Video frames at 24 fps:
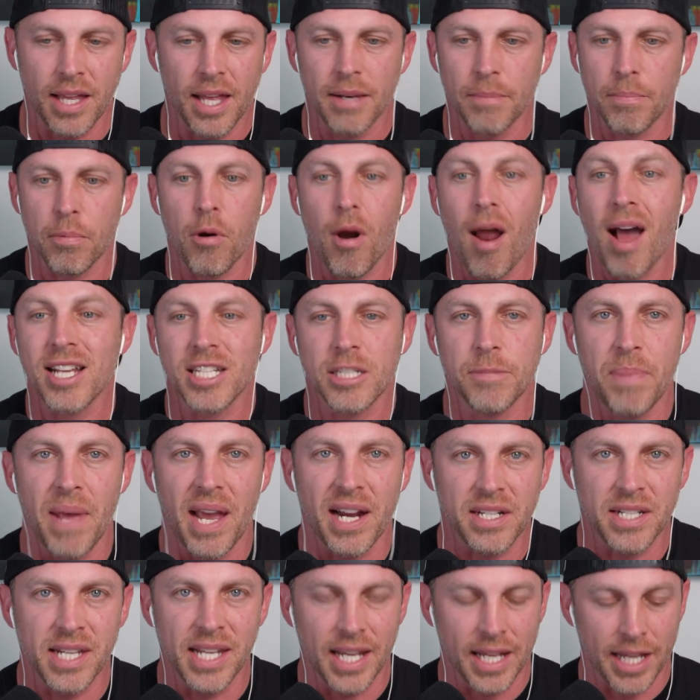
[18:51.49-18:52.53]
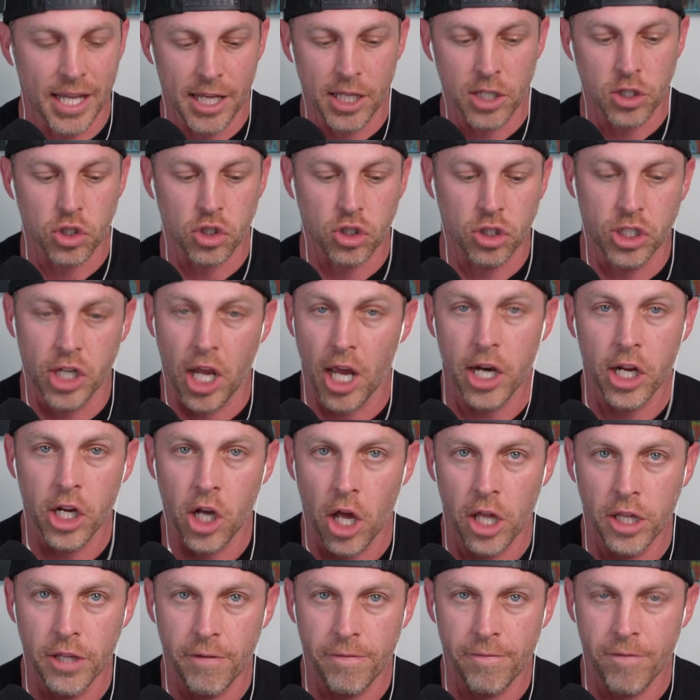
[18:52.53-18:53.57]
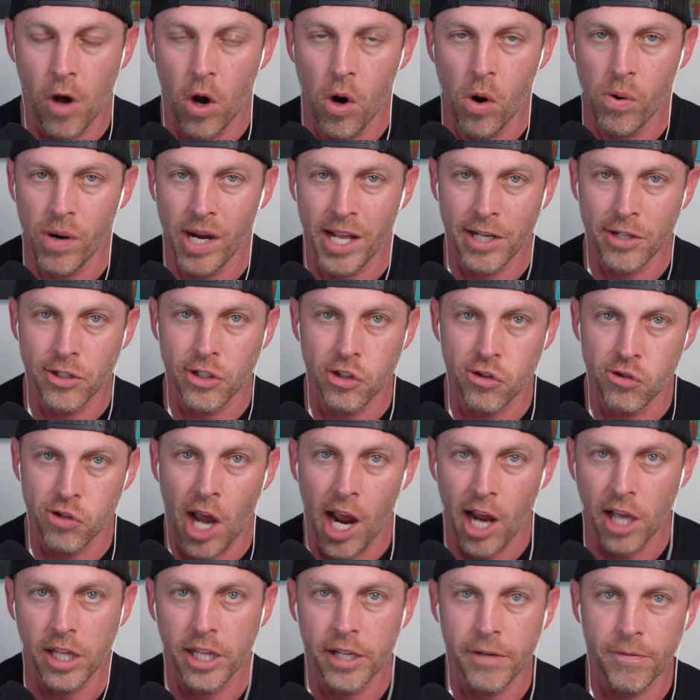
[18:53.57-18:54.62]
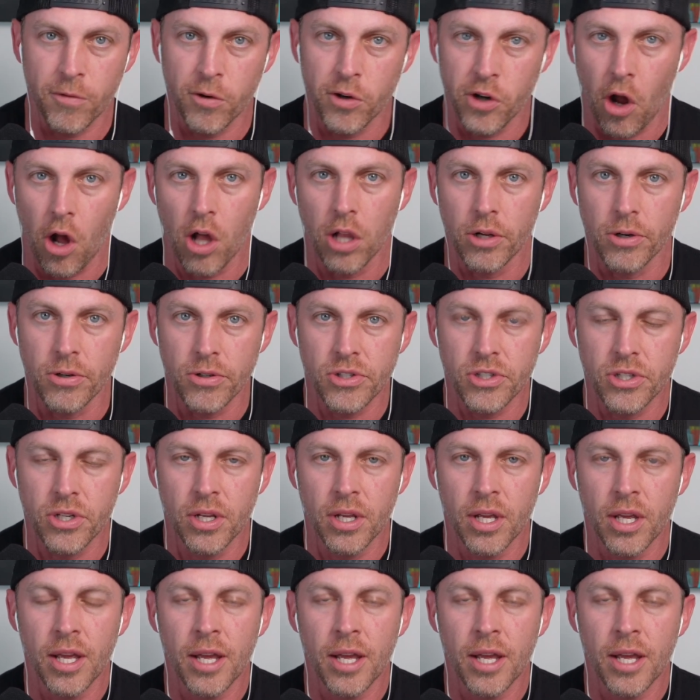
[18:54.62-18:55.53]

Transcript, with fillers: and prospecting is getting on the phone and dialing for dollars.